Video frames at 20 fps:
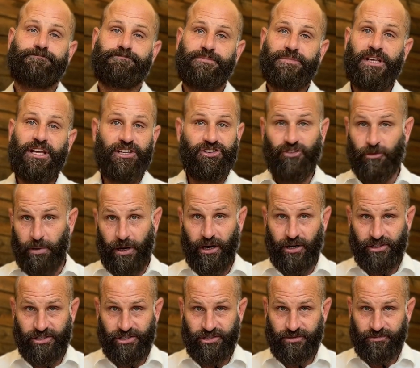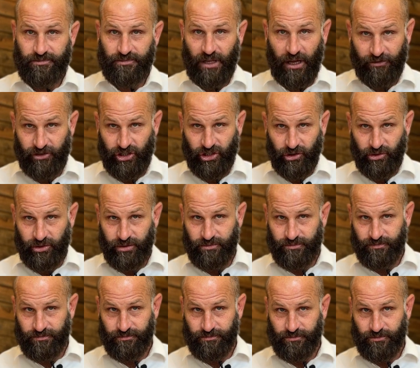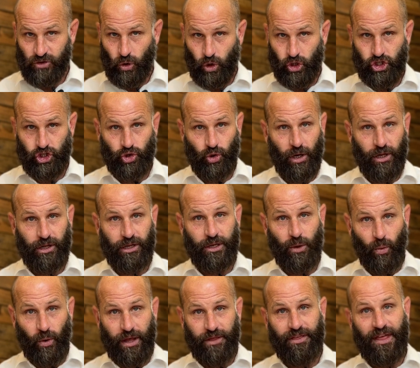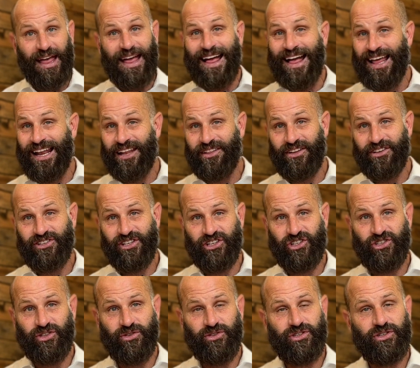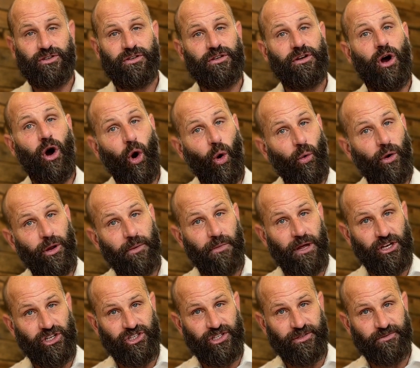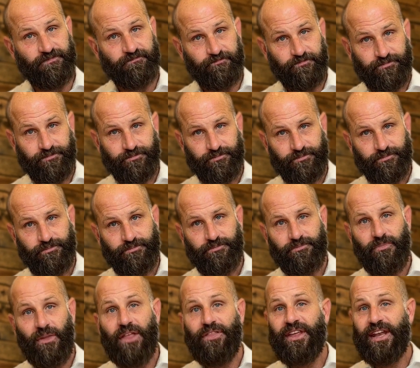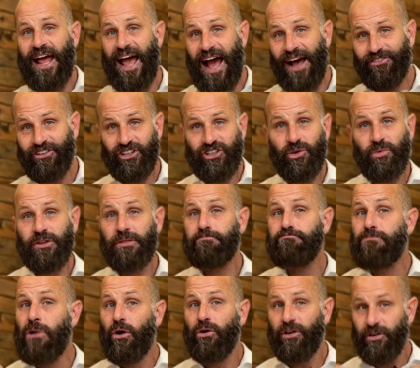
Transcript: is for parents of children who are struggling with any of these issues already mentioned that have to do with motor